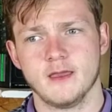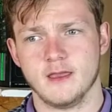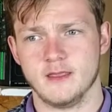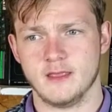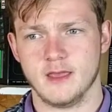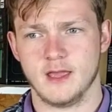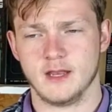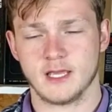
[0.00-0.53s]

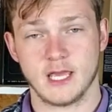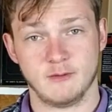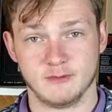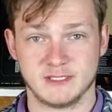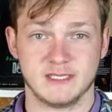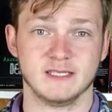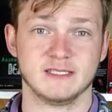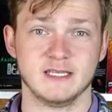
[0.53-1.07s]
And then it came
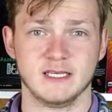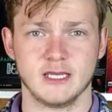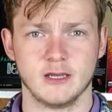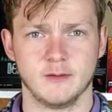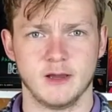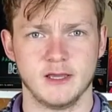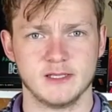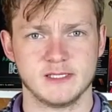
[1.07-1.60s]
with 16
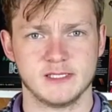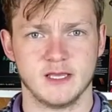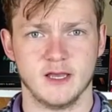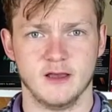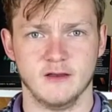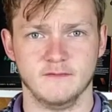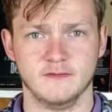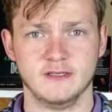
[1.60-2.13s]
gigabytes
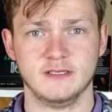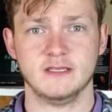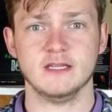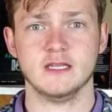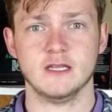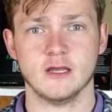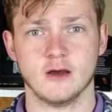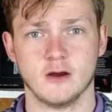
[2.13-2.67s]
of
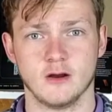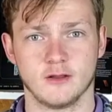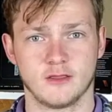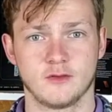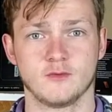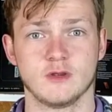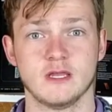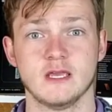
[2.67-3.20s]

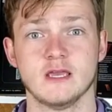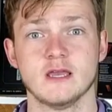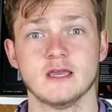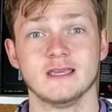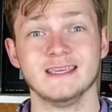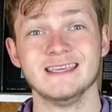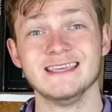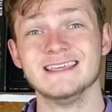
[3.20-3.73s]
DDR3
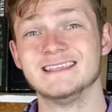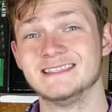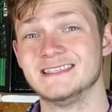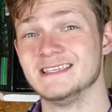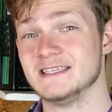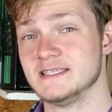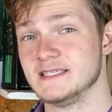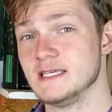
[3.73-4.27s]

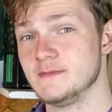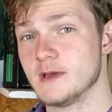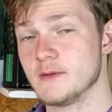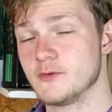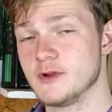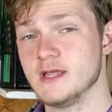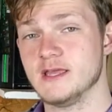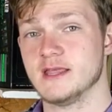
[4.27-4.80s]
ECC
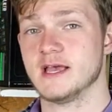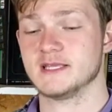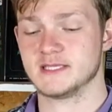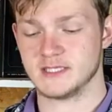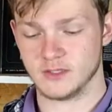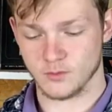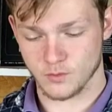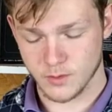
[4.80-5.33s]
memory, and
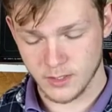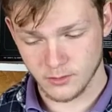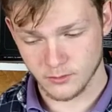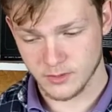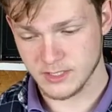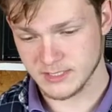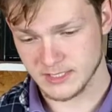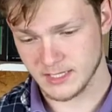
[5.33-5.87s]
that's the real
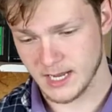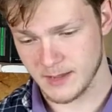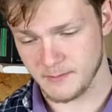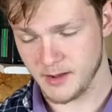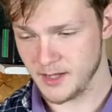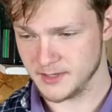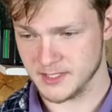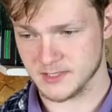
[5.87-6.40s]
reason I
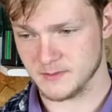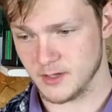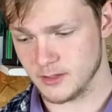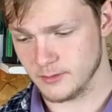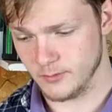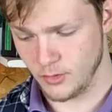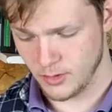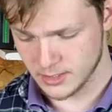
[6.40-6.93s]
bought this
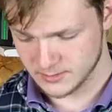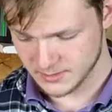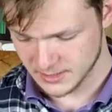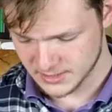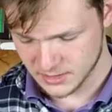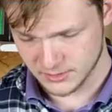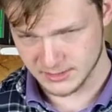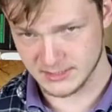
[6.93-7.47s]
motherboard, is
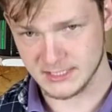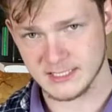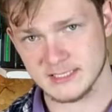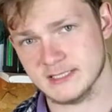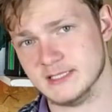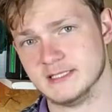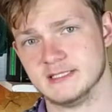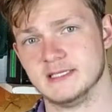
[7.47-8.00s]
because it uses
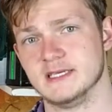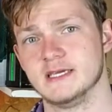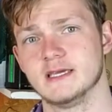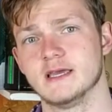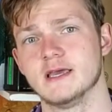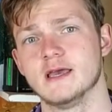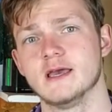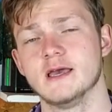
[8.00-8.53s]
ECC